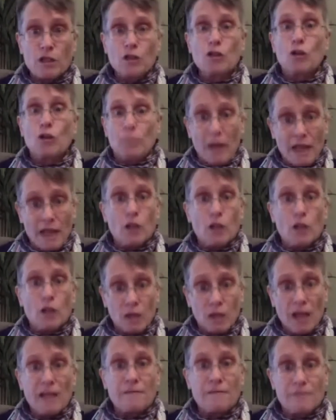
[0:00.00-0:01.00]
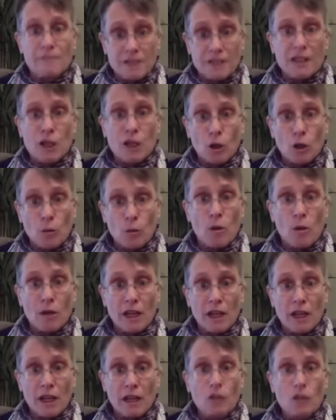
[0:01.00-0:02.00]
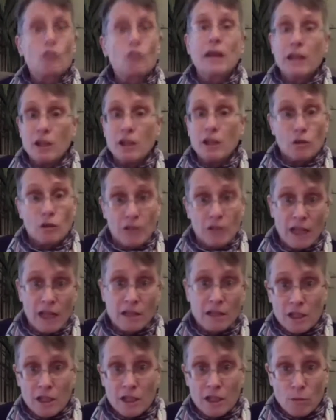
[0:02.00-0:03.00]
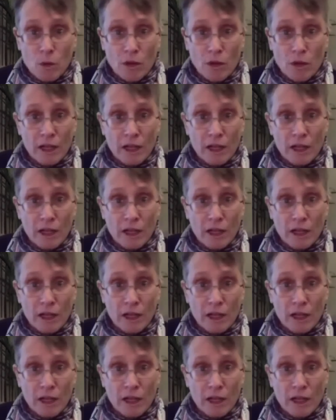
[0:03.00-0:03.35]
You're making your life a ceremony. You're making your day a ceremony.